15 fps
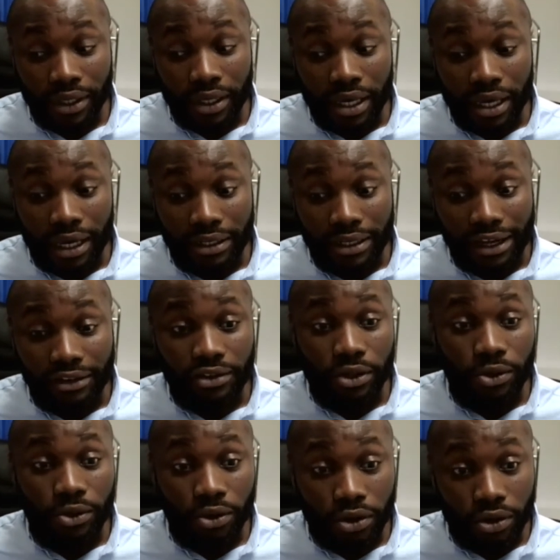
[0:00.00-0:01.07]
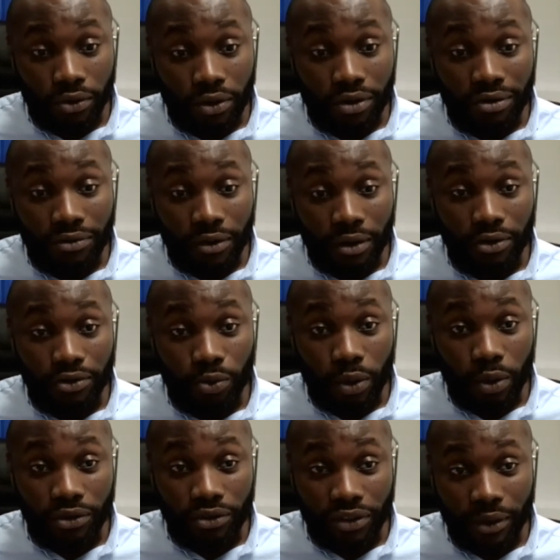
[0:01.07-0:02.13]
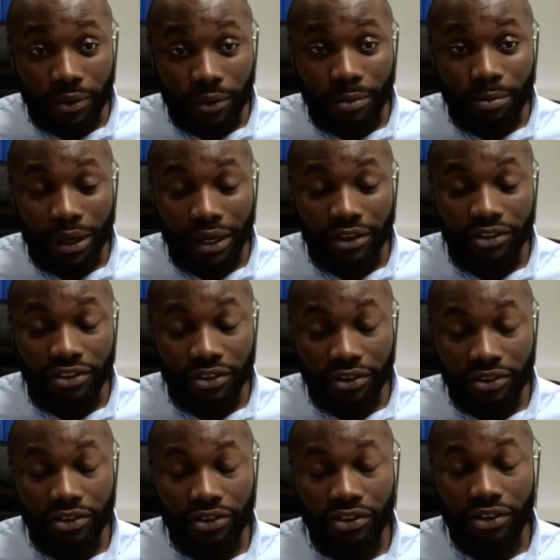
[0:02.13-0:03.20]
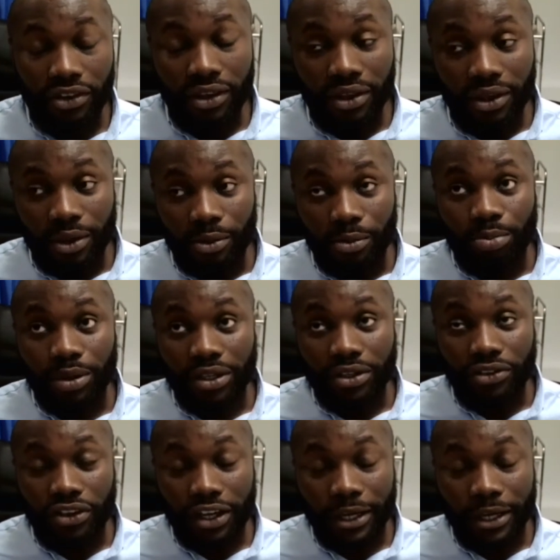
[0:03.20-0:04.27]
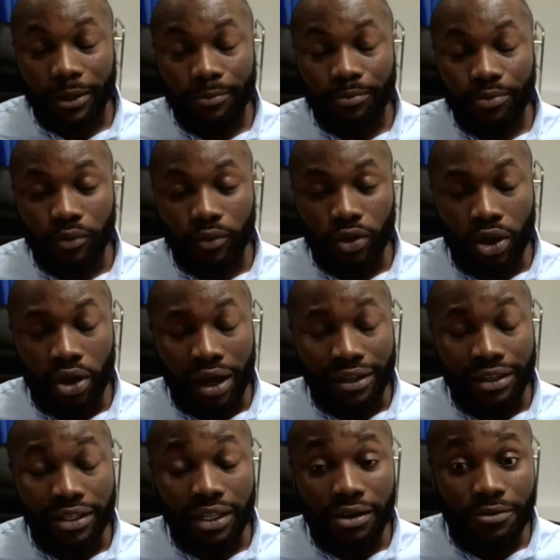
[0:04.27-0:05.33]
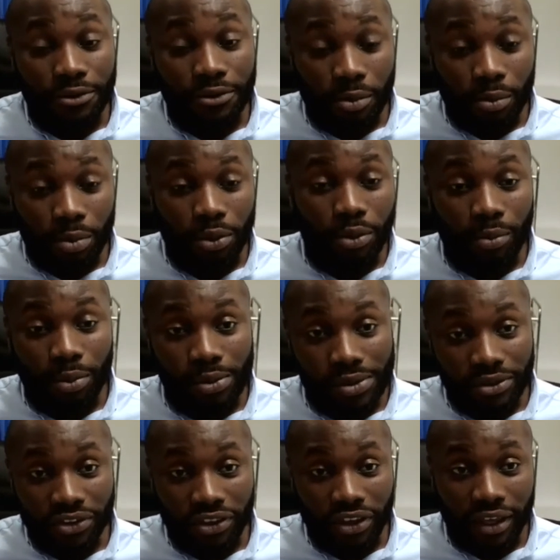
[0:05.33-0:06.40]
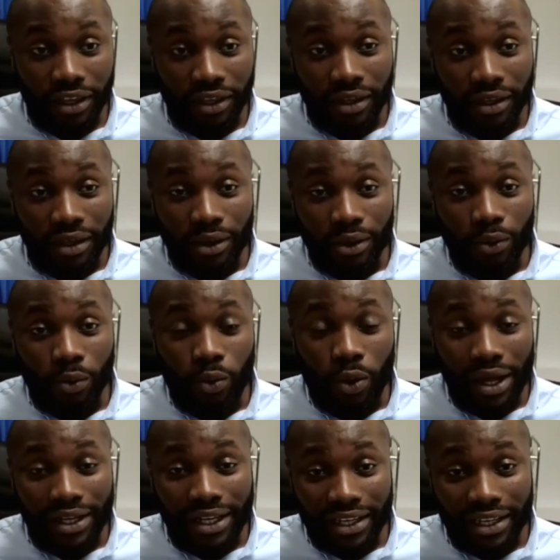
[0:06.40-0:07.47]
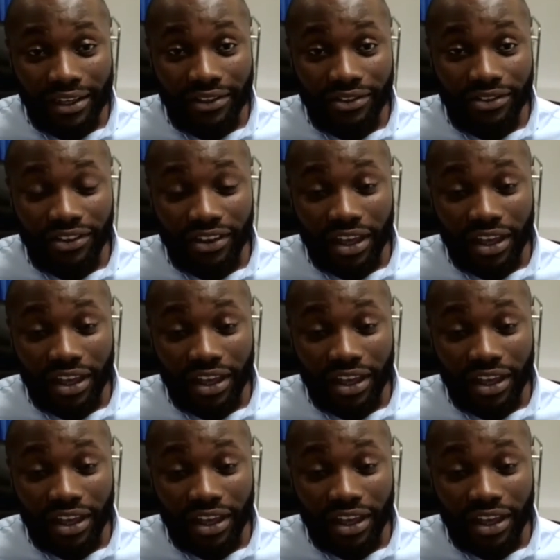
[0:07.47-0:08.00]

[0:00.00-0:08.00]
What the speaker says: had actually gotten coronavirus whilst they're inpatients. But I think there are a few important points here. One is